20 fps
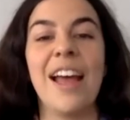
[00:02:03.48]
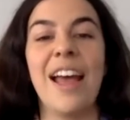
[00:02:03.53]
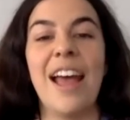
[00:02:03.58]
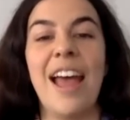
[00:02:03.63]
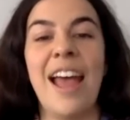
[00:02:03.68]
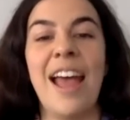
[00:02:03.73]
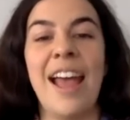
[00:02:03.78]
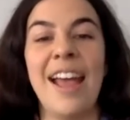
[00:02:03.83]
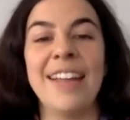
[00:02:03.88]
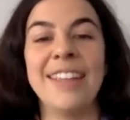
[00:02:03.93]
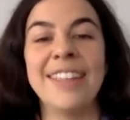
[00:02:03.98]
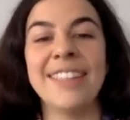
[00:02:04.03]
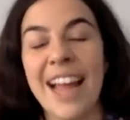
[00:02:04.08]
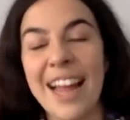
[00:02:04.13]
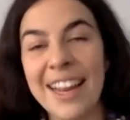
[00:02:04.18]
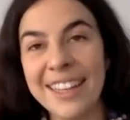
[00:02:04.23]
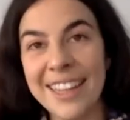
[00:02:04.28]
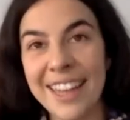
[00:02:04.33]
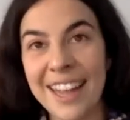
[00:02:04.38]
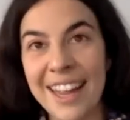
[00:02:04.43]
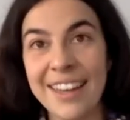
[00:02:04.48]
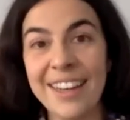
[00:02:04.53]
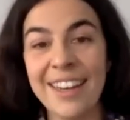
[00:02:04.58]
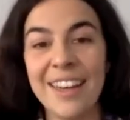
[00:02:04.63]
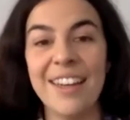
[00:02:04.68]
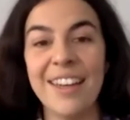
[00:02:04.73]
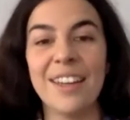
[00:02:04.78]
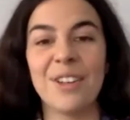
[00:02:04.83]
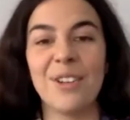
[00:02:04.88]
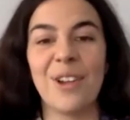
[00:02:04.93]
Santan
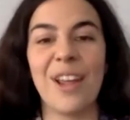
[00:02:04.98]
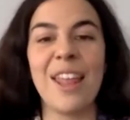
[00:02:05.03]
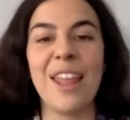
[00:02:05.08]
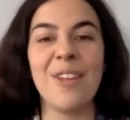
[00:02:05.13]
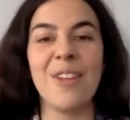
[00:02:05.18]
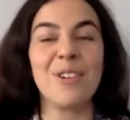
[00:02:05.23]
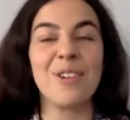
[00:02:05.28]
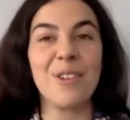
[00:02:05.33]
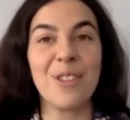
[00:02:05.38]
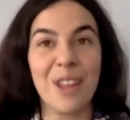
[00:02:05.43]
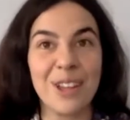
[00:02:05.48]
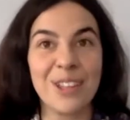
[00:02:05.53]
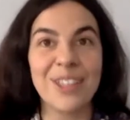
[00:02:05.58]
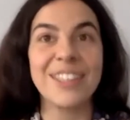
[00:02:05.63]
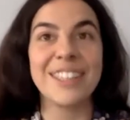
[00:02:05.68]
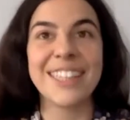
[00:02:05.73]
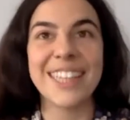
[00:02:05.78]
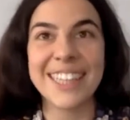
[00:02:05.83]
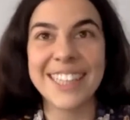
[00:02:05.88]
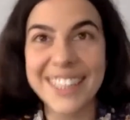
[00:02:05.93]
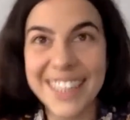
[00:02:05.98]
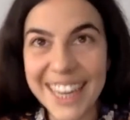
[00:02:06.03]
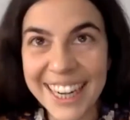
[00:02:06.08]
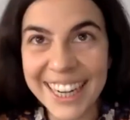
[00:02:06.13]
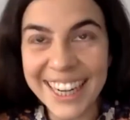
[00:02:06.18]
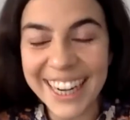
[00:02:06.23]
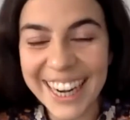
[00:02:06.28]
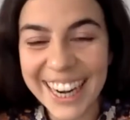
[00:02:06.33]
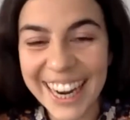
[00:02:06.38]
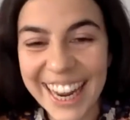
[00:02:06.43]
together in 2016.
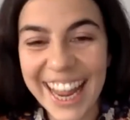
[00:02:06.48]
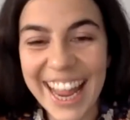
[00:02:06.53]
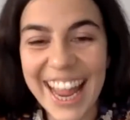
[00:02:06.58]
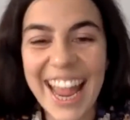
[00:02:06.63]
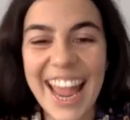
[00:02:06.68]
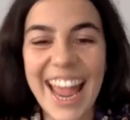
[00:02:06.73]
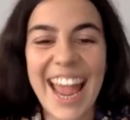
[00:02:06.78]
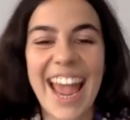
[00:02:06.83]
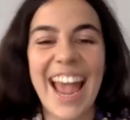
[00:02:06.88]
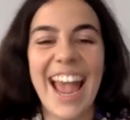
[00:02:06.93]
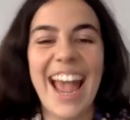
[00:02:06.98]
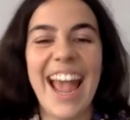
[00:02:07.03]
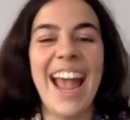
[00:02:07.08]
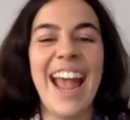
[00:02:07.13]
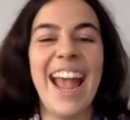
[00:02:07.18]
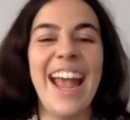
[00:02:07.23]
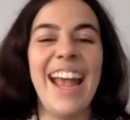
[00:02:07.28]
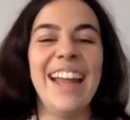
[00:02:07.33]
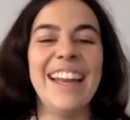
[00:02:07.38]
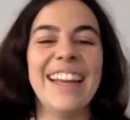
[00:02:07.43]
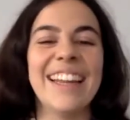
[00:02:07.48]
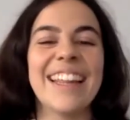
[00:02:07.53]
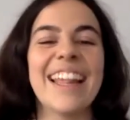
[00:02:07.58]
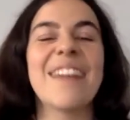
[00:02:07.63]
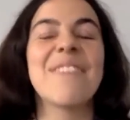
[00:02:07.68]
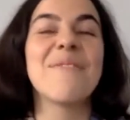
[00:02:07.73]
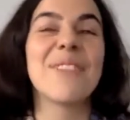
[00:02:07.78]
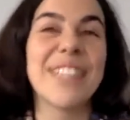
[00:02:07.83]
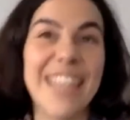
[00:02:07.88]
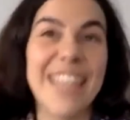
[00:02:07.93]
And
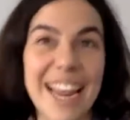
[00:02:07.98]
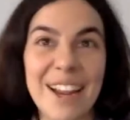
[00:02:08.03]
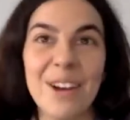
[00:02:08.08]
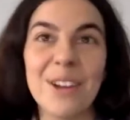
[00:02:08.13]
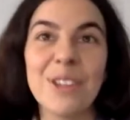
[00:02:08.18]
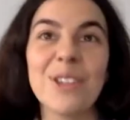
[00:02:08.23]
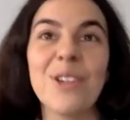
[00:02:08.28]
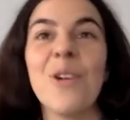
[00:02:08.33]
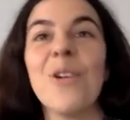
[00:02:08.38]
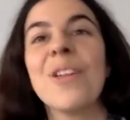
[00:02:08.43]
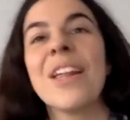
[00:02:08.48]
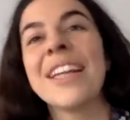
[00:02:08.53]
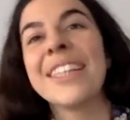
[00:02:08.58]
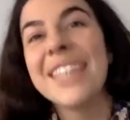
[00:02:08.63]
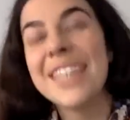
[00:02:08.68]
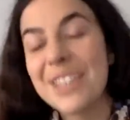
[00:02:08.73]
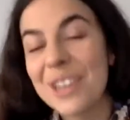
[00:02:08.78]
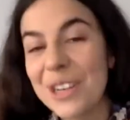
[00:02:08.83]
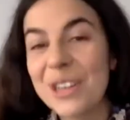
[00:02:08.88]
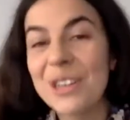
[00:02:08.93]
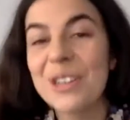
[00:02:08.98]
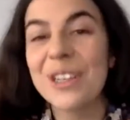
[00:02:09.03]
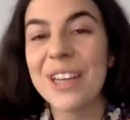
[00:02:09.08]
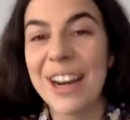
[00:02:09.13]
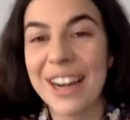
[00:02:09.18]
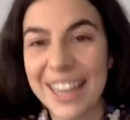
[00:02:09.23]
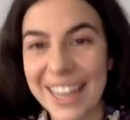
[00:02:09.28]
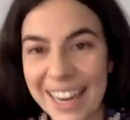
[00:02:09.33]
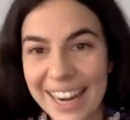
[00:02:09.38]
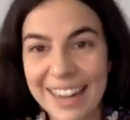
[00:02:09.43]
let me say also, let's introduce
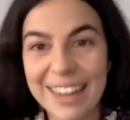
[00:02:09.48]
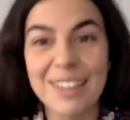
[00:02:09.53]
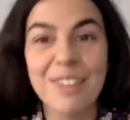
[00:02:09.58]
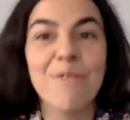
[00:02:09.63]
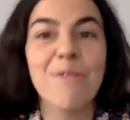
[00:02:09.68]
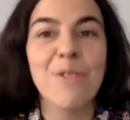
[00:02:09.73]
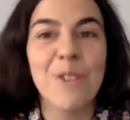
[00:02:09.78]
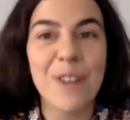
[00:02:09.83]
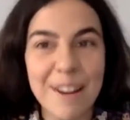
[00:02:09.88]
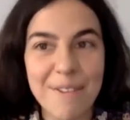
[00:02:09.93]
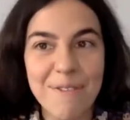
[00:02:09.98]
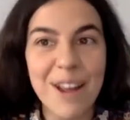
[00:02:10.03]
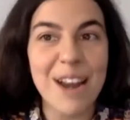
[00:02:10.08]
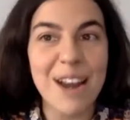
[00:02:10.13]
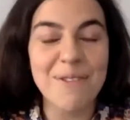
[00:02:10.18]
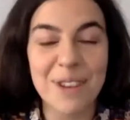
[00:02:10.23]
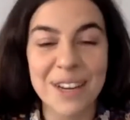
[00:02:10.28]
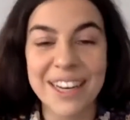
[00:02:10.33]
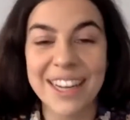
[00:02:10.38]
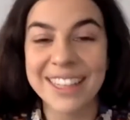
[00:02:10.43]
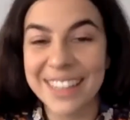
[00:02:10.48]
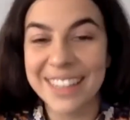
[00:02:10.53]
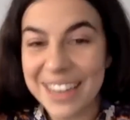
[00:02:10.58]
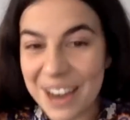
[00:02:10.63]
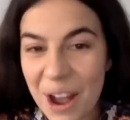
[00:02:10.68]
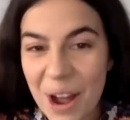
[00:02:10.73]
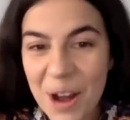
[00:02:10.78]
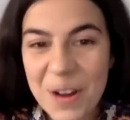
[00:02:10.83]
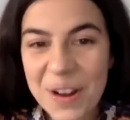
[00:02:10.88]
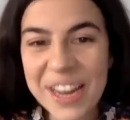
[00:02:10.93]
Argyris if anyone doesn't
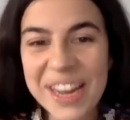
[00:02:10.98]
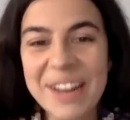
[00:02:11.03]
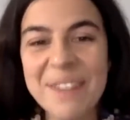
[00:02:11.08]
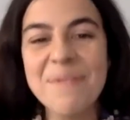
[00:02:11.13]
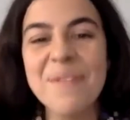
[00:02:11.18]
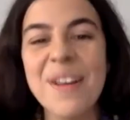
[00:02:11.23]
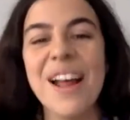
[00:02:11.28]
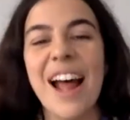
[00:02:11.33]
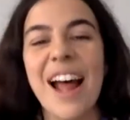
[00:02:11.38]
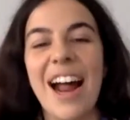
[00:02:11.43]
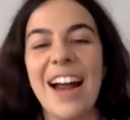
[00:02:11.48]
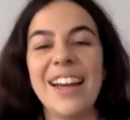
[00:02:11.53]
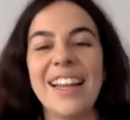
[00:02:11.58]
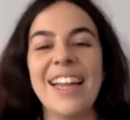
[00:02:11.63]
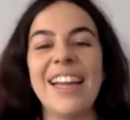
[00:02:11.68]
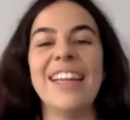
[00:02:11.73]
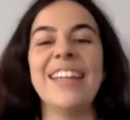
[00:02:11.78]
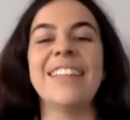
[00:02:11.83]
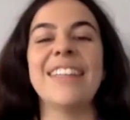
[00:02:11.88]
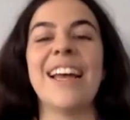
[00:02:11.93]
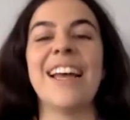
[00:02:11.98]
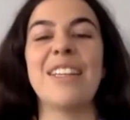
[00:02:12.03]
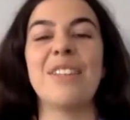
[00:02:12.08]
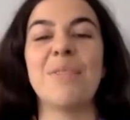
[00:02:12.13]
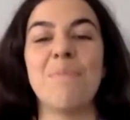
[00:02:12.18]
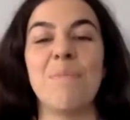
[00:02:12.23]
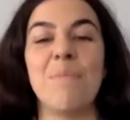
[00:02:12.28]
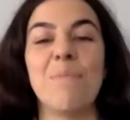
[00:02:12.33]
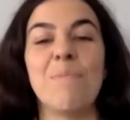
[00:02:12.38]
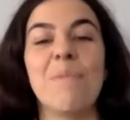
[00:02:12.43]
know him. Argyris has
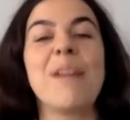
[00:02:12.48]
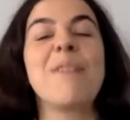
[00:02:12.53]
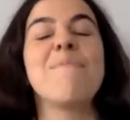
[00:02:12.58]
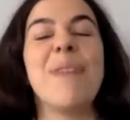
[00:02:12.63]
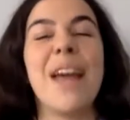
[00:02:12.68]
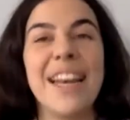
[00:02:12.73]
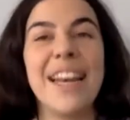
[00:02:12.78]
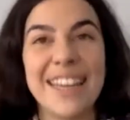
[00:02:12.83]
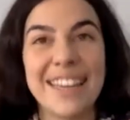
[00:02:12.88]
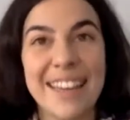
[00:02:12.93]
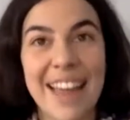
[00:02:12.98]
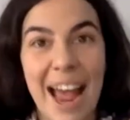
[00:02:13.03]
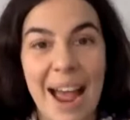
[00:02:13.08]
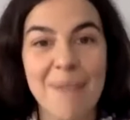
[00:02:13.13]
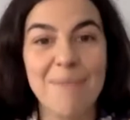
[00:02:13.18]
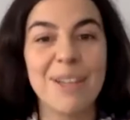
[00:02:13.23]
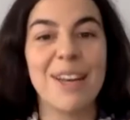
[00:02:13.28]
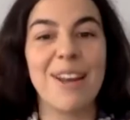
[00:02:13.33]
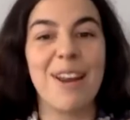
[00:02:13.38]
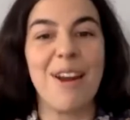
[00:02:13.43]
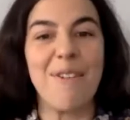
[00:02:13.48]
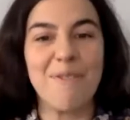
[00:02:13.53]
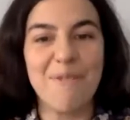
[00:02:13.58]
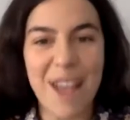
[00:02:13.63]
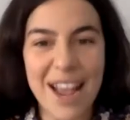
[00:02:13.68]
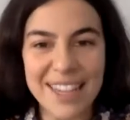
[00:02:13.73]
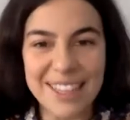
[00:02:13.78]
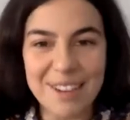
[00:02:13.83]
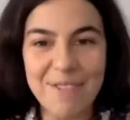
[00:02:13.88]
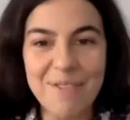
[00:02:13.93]
been many times at our
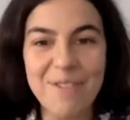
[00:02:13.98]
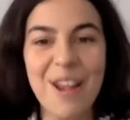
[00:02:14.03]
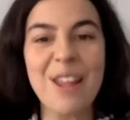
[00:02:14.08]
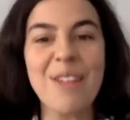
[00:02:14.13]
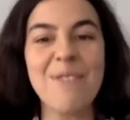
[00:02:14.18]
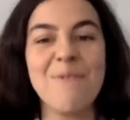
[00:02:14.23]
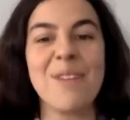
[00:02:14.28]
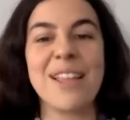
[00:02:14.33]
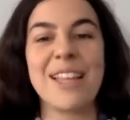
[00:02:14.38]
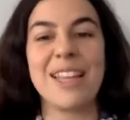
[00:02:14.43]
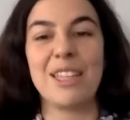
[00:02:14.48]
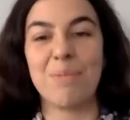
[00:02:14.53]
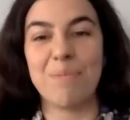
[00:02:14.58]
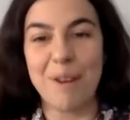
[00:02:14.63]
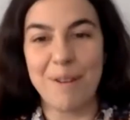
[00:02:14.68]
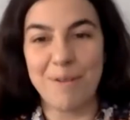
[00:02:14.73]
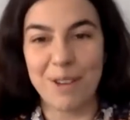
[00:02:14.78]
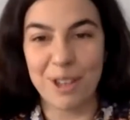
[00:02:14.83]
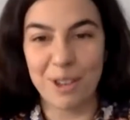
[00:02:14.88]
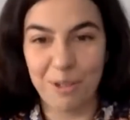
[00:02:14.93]
festival with his previous